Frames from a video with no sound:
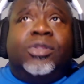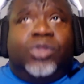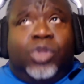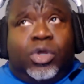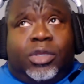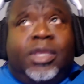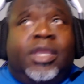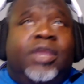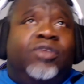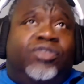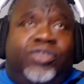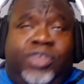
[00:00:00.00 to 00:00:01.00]
Look,
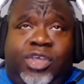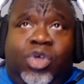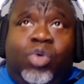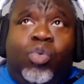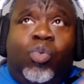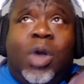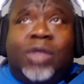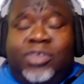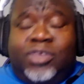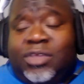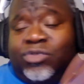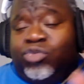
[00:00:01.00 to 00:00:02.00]
here's the deal.
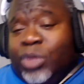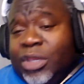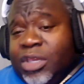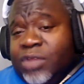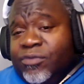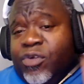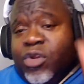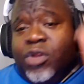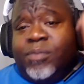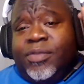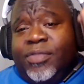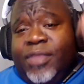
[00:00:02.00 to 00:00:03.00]
WotC has
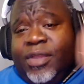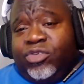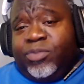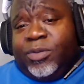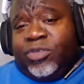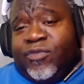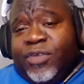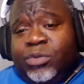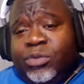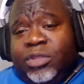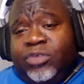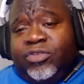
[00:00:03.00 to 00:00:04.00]
reconfirmed their specific
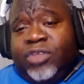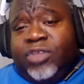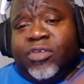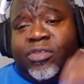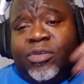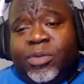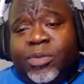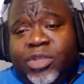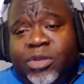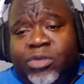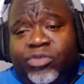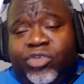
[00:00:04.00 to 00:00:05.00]
release dates on their
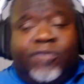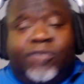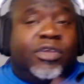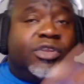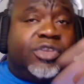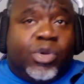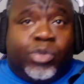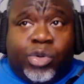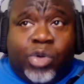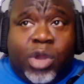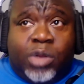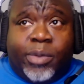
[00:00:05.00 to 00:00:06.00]
materials. If you don't
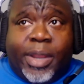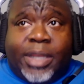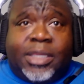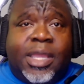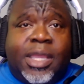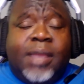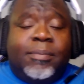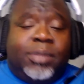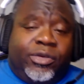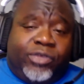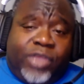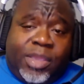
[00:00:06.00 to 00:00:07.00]
know already,
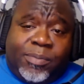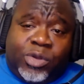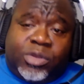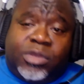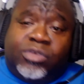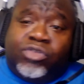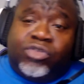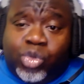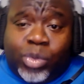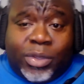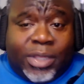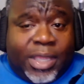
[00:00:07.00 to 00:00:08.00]
Player's Handbook is
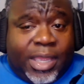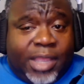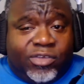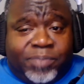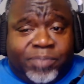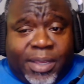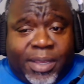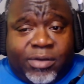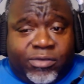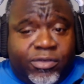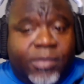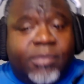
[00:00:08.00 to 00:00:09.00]
due in the hands of
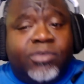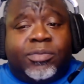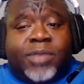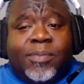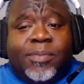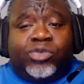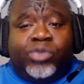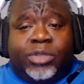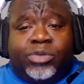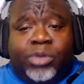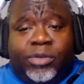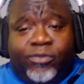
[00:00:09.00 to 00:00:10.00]
players September
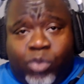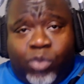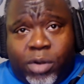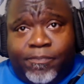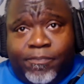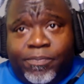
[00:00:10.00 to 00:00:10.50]
2024.